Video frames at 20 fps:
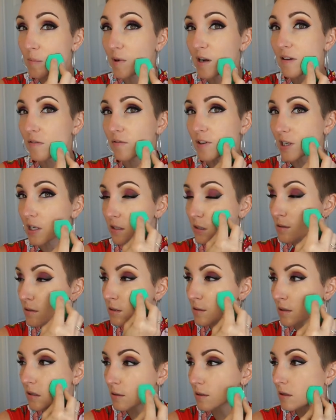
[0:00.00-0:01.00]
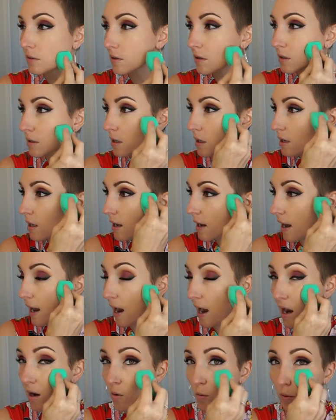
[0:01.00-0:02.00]
my face
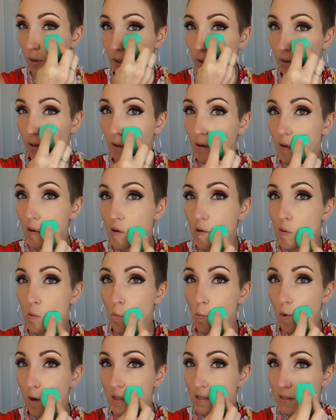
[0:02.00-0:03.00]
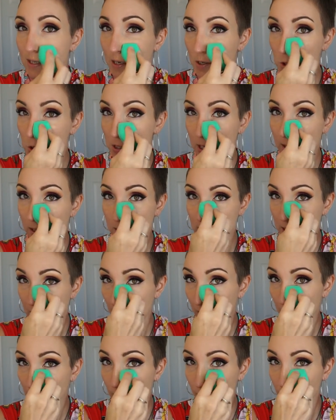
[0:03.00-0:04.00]
outward, one section at a
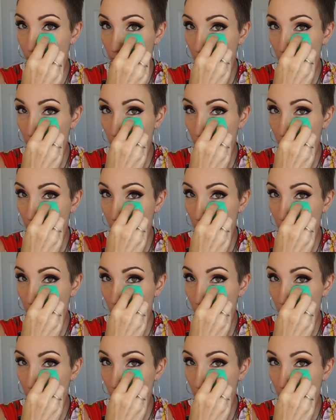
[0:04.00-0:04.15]
time.